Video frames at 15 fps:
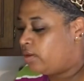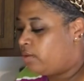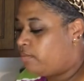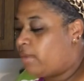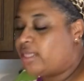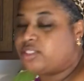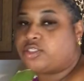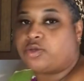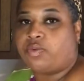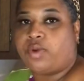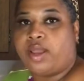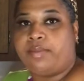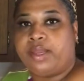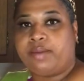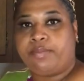my
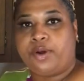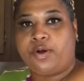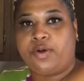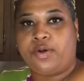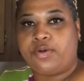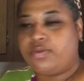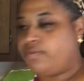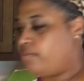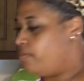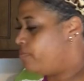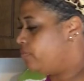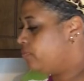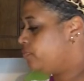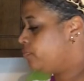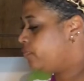ceramic bowl,
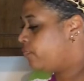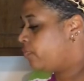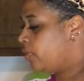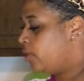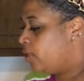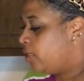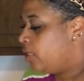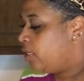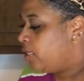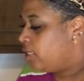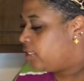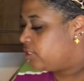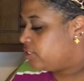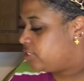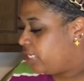
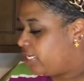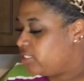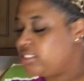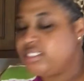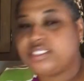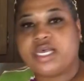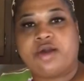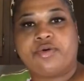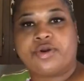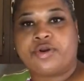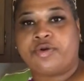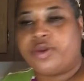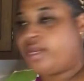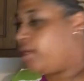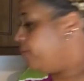Daisy sour
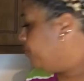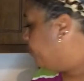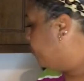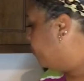cream,